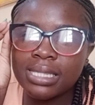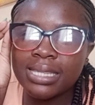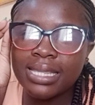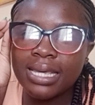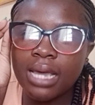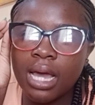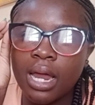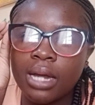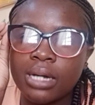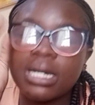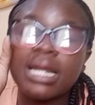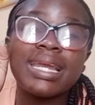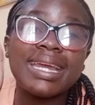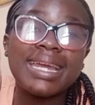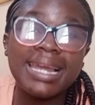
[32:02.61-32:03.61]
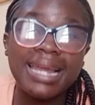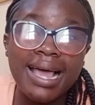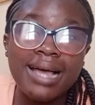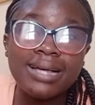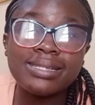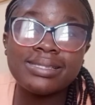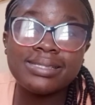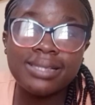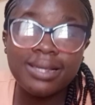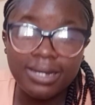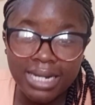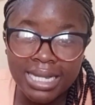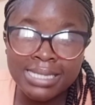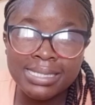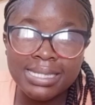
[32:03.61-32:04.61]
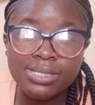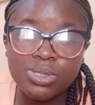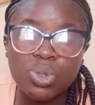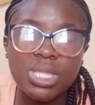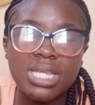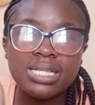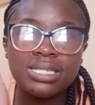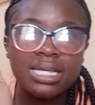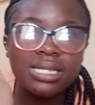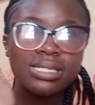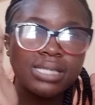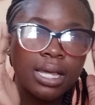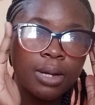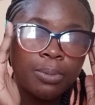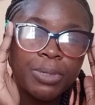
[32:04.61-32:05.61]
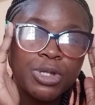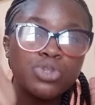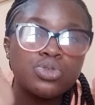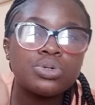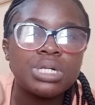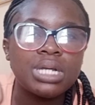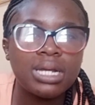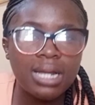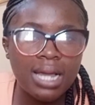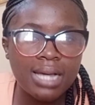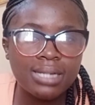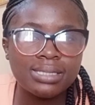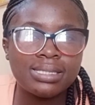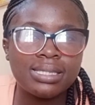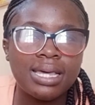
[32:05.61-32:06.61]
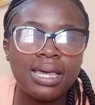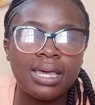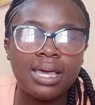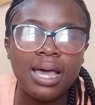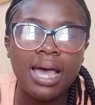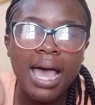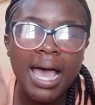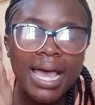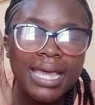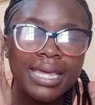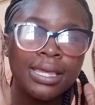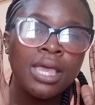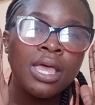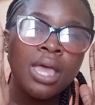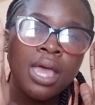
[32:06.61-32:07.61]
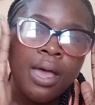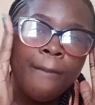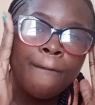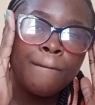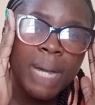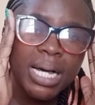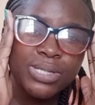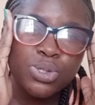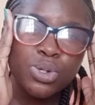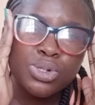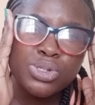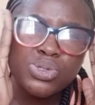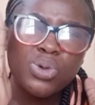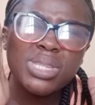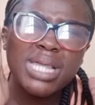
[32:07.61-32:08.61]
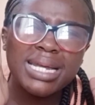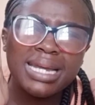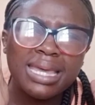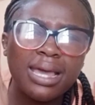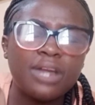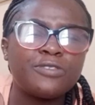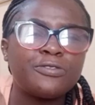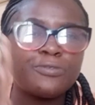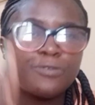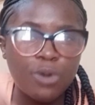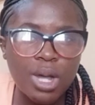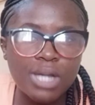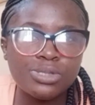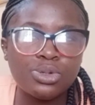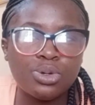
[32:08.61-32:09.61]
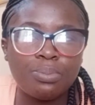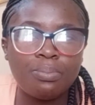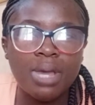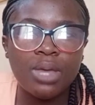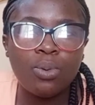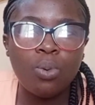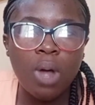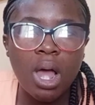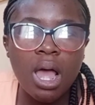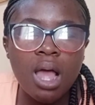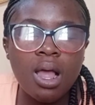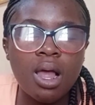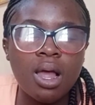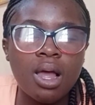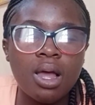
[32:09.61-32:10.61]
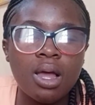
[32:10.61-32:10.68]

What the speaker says: They are relaxed lenses, so they just help me to relax the eye muscles so that I can focus on my work.